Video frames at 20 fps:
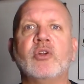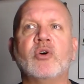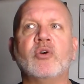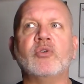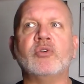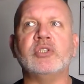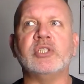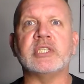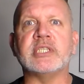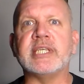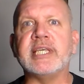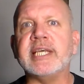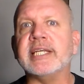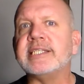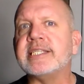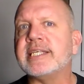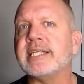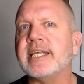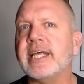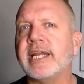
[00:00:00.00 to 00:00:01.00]
know, just get
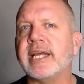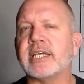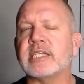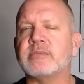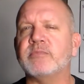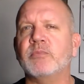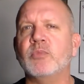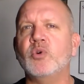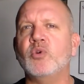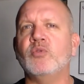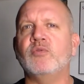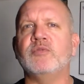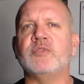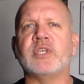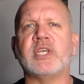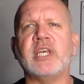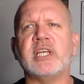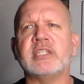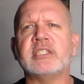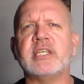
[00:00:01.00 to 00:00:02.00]
to the next
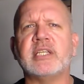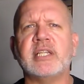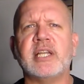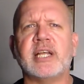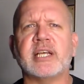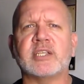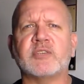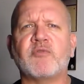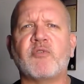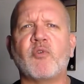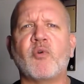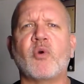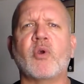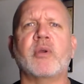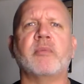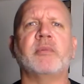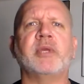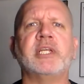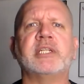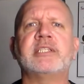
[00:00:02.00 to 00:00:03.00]
moves, get to the next
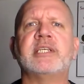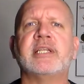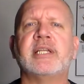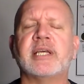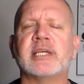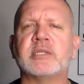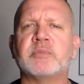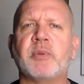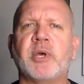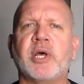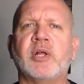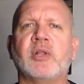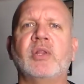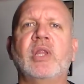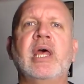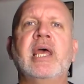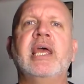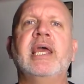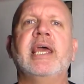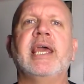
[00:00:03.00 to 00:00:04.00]
form, get to the next belt